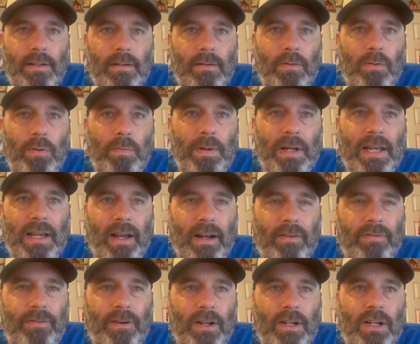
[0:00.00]
would be kind
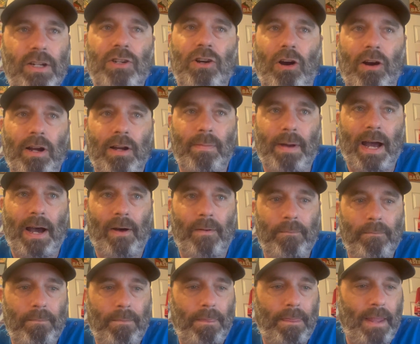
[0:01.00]
of fun to talk
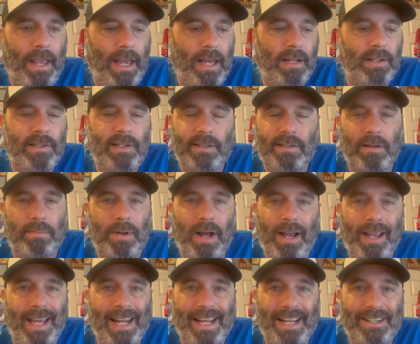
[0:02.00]
about. And since I'm
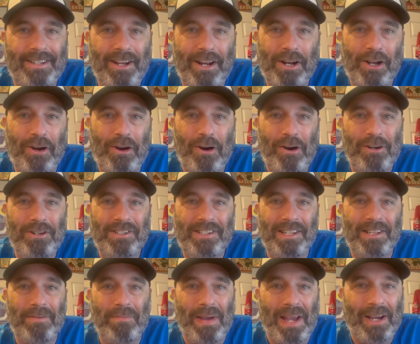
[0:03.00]
not getting a ton of cards
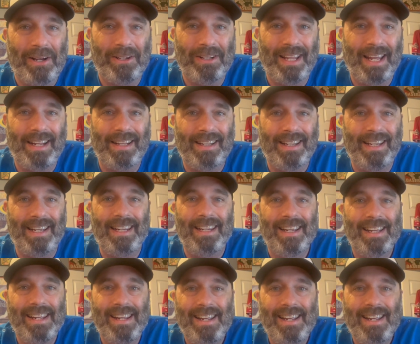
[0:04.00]
in the mail lately,